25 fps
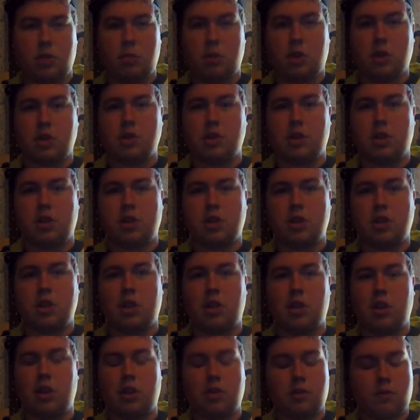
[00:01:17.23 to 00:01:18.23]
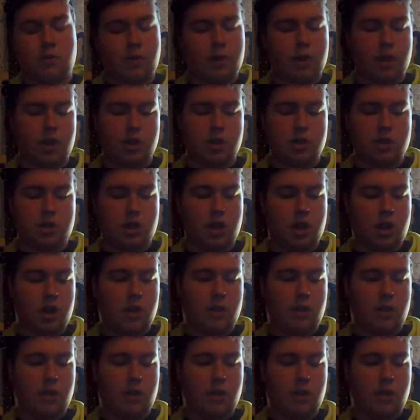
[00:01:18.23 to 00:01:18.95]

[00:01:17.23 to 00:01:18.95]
because they are selling out fast.